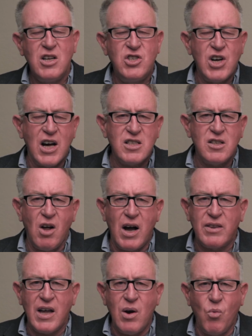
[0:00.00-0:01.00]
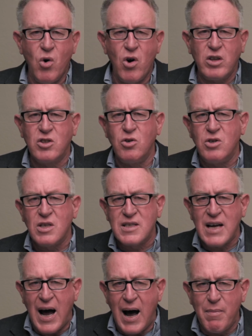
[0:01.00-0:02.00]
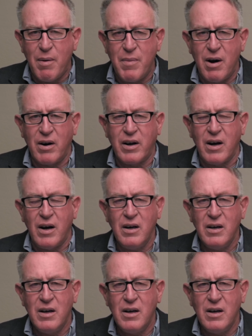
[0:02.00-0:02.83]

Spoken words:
just like they work to disarm America,